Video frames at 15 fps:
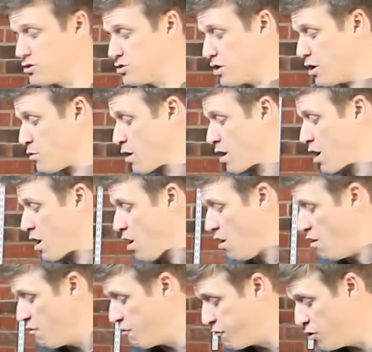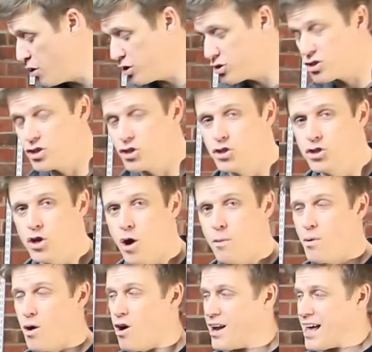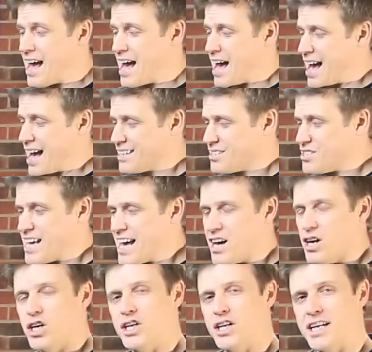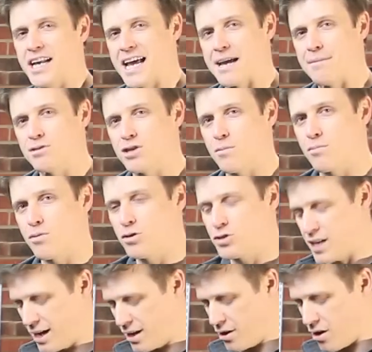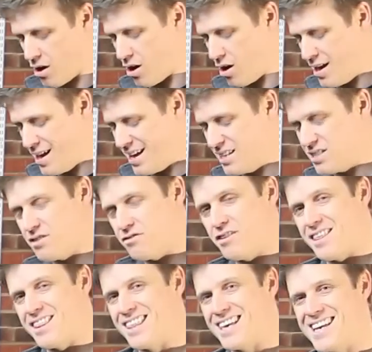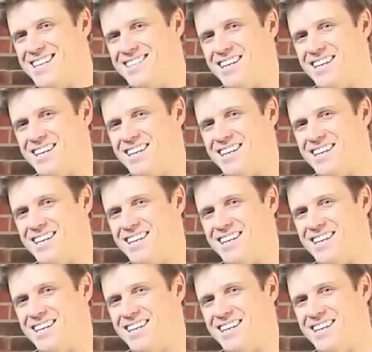So, first job on our as yet unnamed project car is to fit these